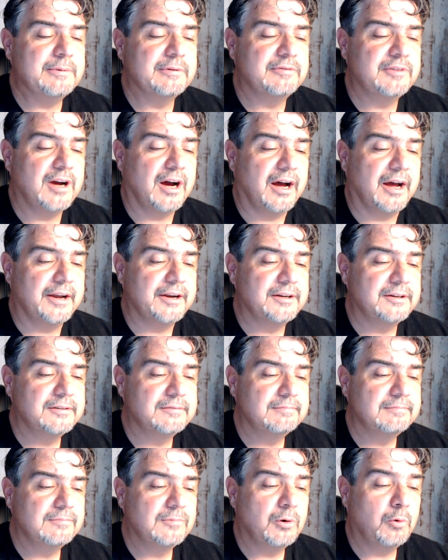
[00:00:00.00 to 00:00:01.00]
God?
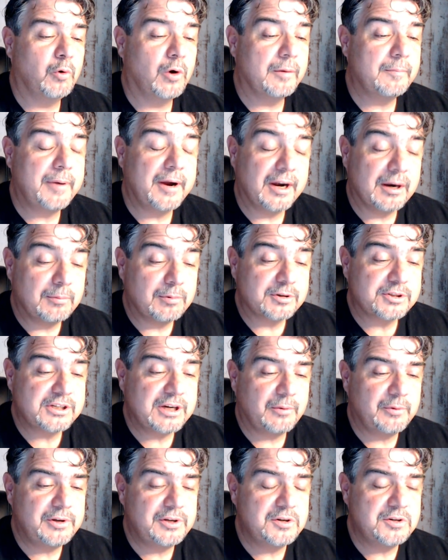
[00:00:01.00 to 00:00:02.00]
Or what parable shall we
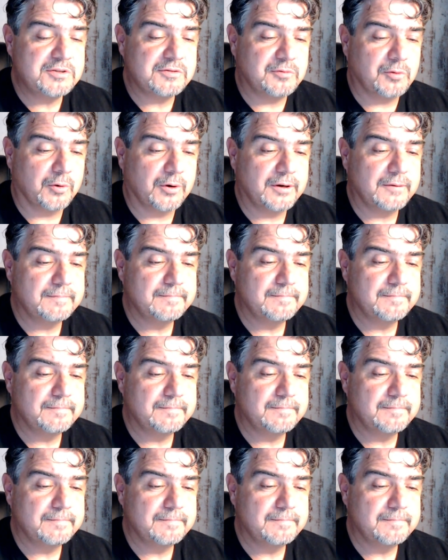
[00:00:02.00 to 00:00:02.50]
use for it?